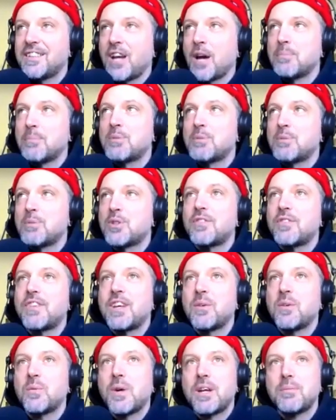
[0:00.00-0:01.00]

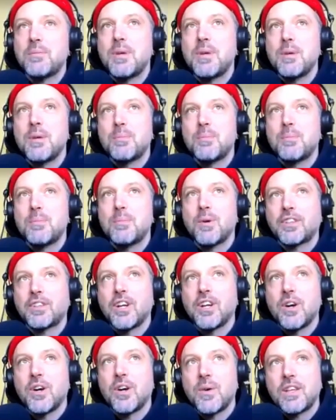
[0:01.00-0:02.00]
observing what people are
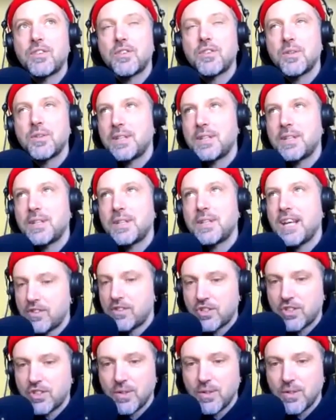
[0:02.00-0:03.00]
going through and how
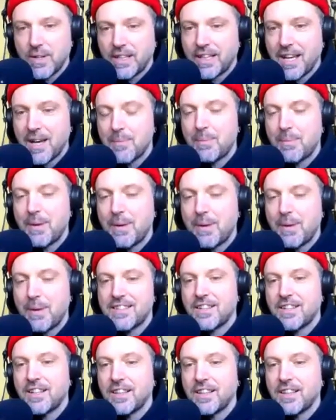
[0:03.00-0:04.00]
they're showing up
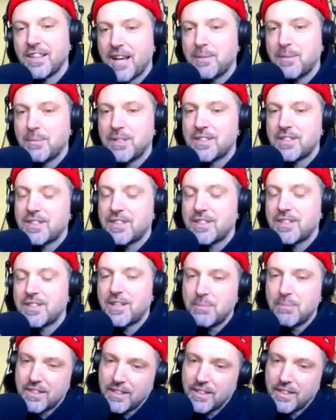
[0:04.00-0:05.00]
as alignments and
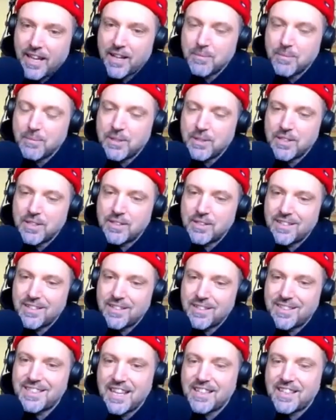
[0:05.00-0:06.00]
misalignments, because
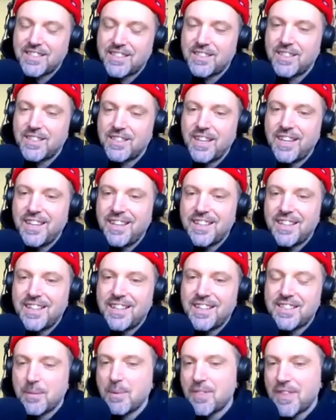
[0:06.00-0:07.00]
it takes
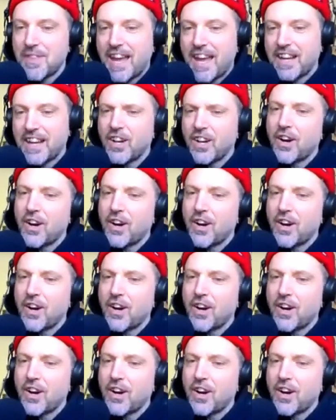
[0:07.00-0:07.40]
some of that